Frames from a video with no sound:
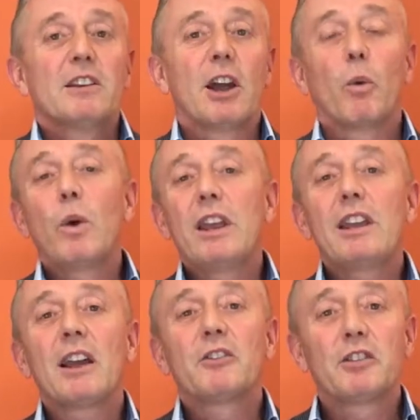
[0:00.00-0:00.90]
Now
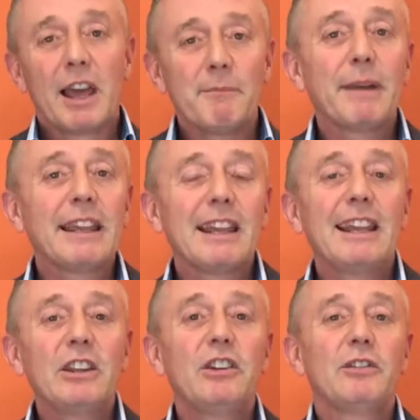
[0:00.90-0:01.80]
we, to make it
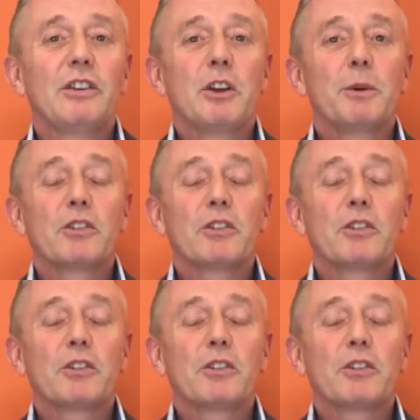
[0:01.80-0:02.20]
easy for you,